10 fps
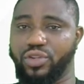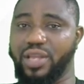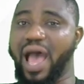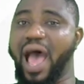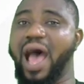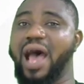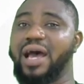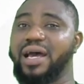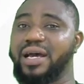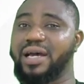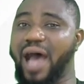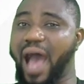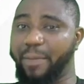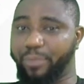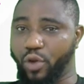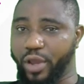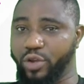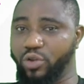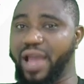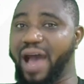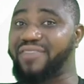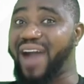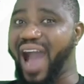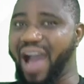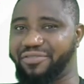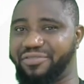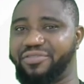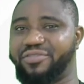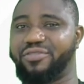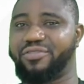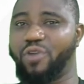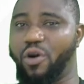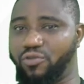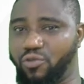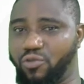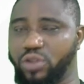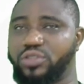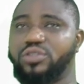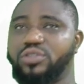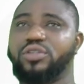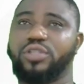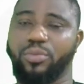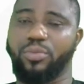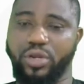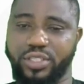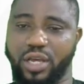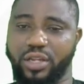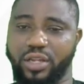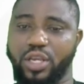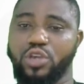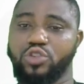They are haploid. They only have half of what the body cell is.